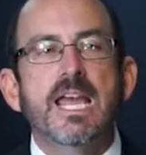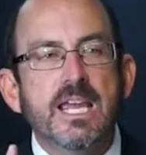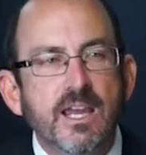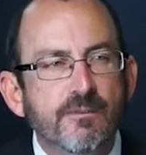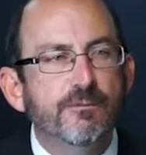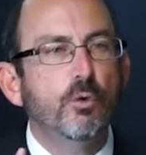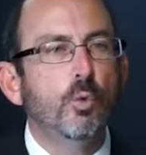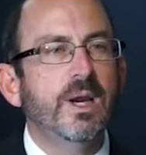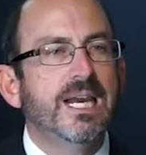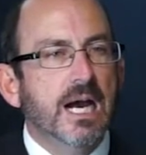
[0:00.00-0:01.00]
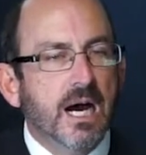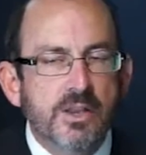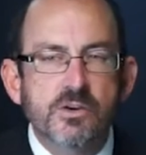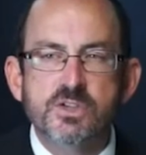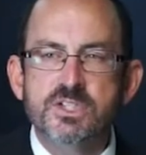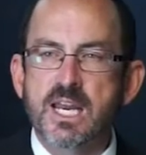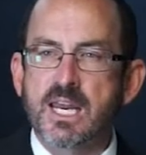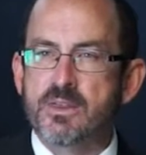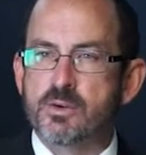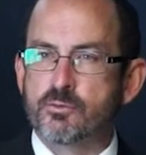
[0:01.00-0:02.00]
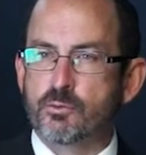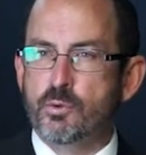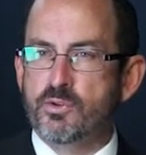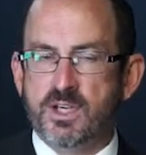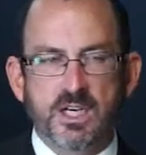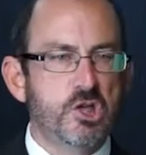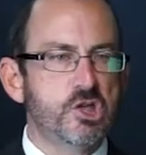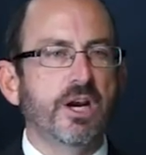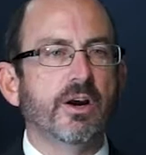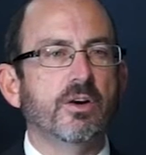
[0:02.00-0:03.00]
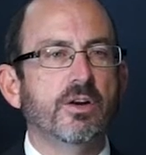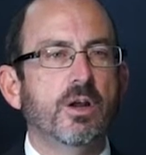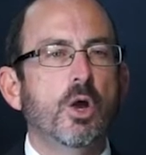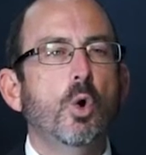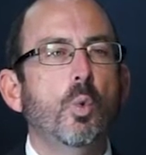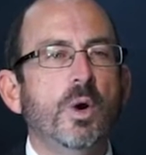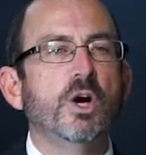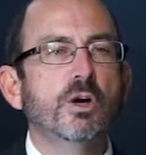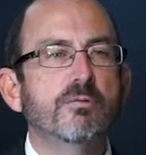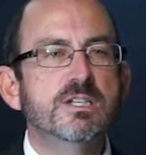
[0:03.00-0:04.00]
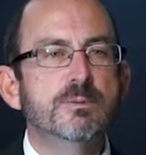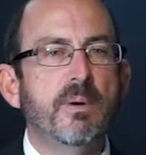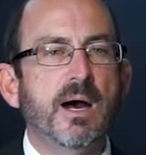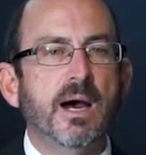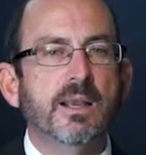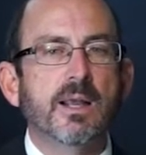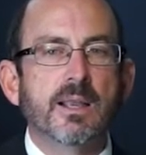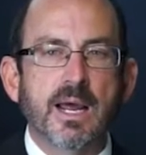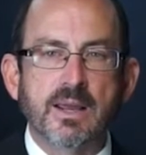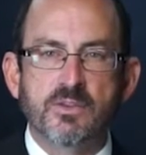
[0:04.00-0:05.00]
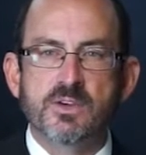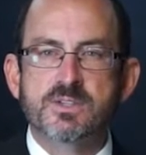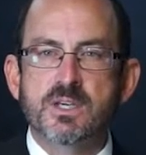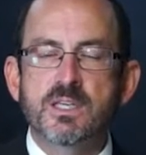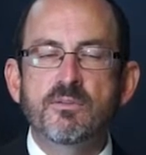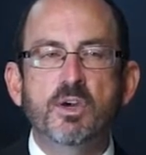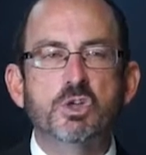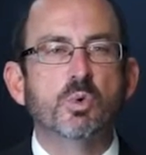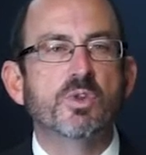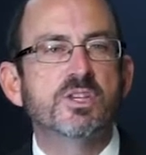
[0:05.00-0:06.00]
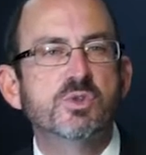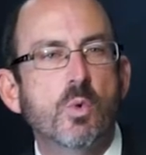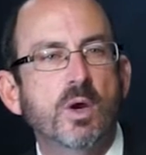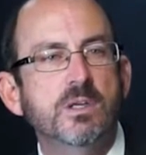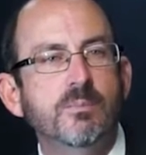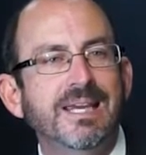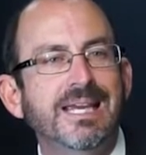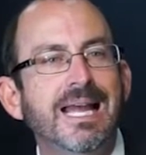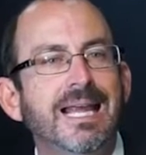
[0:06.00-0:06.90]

If we understand the truth that he shared, we're going to respond like this individual that's going to be